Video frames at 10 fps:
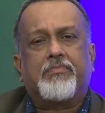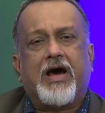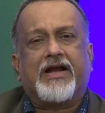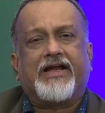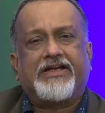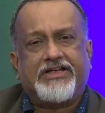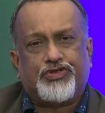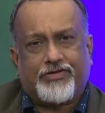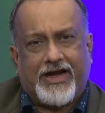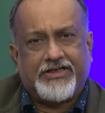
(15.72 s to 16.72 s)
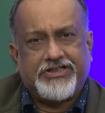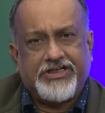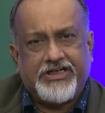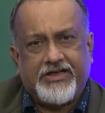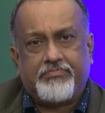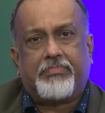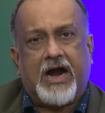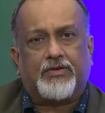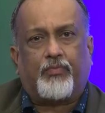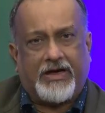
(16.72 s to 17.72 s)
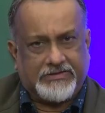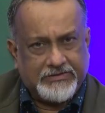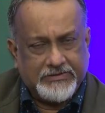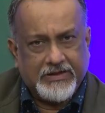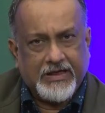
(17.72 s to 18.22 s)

marketing strategy part 1.